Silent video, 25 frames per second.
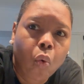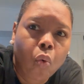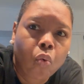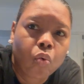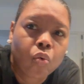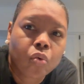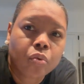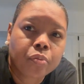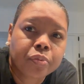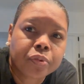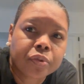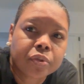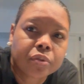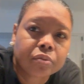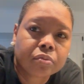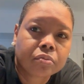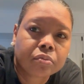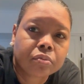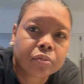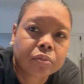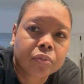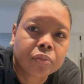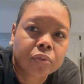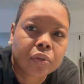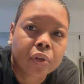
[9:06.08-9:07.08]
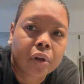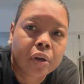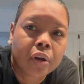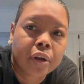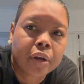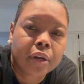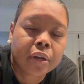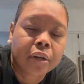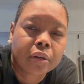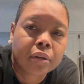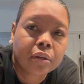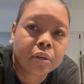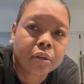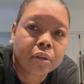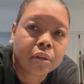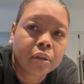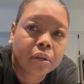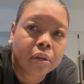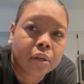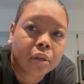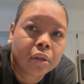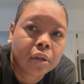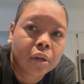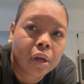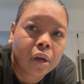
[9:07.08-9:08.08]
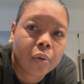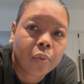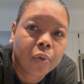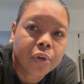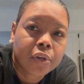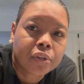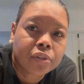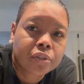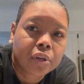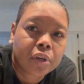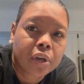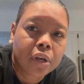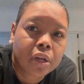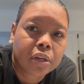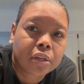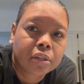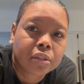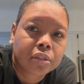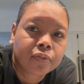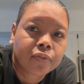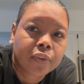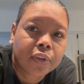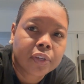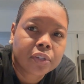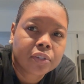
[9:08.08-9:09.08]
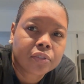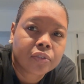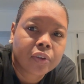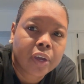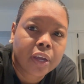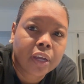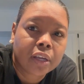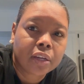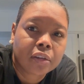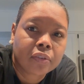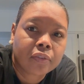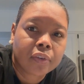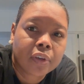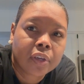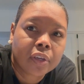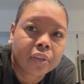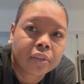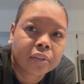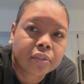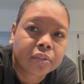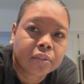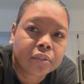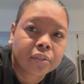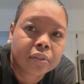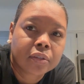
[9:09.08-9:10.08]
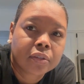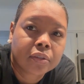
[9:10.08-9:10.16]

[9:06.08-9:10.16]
Oops, sorry. I want to show y'all this face tracking device.